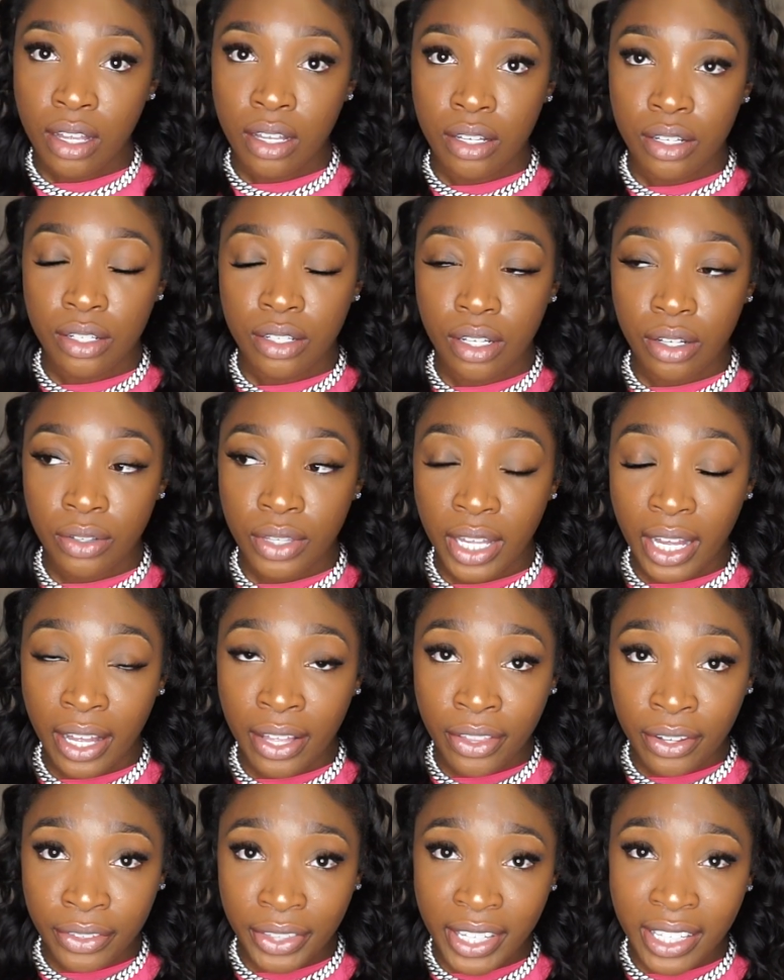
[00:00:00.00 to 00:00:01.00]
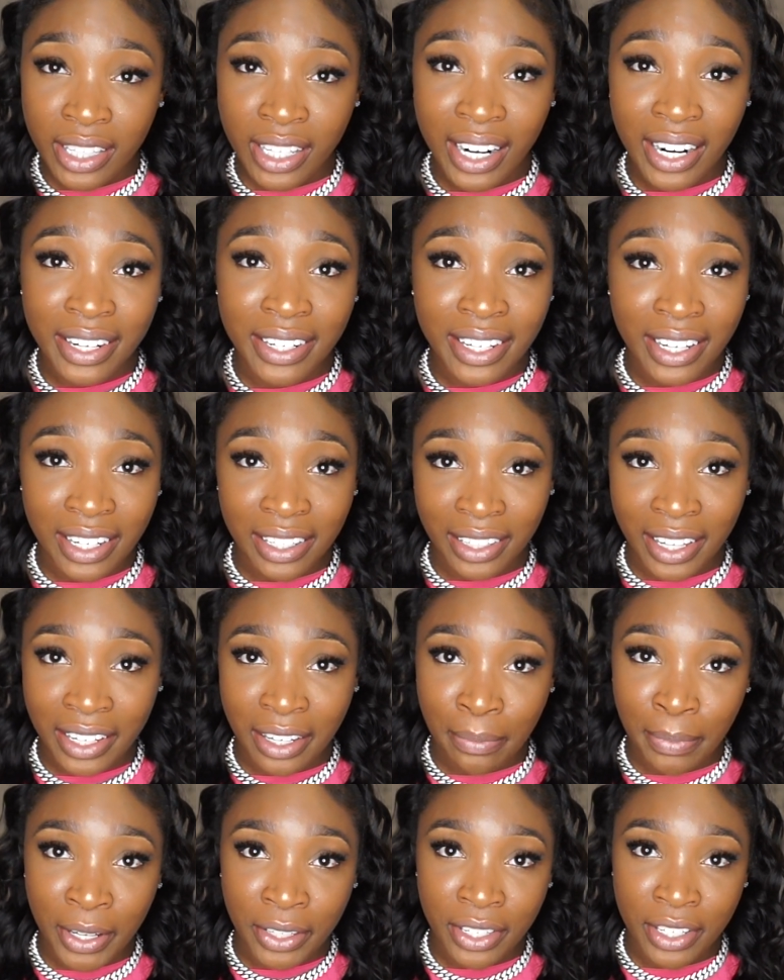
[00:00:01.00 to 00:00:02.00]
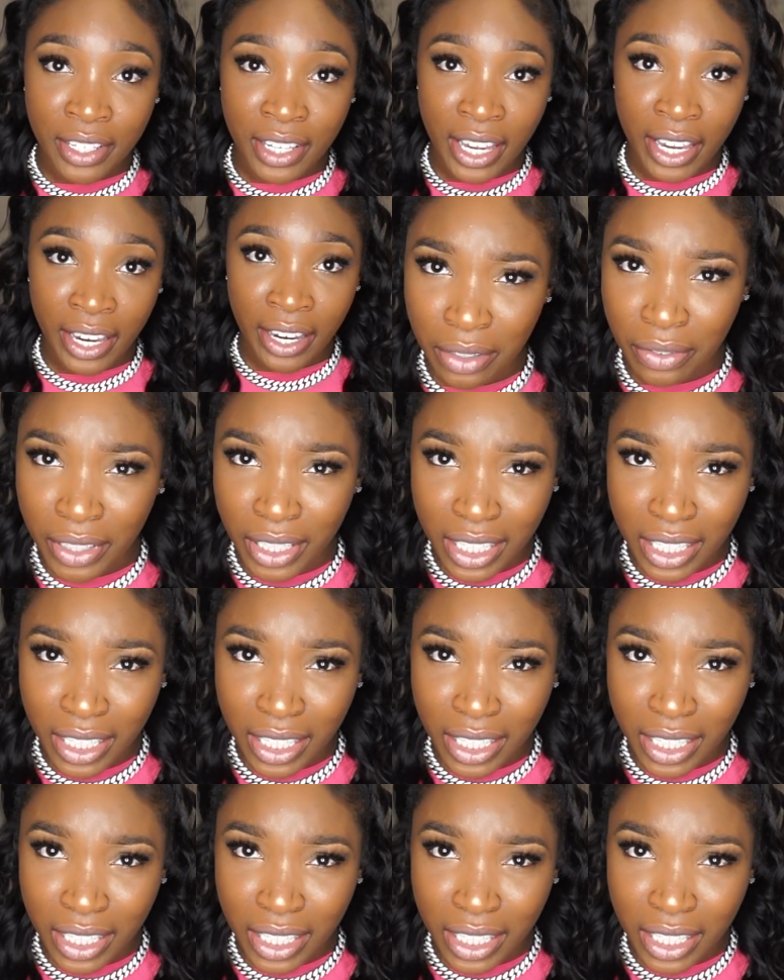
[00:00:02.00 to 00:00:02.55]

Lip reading: So the other thing that I didn't like about this hair,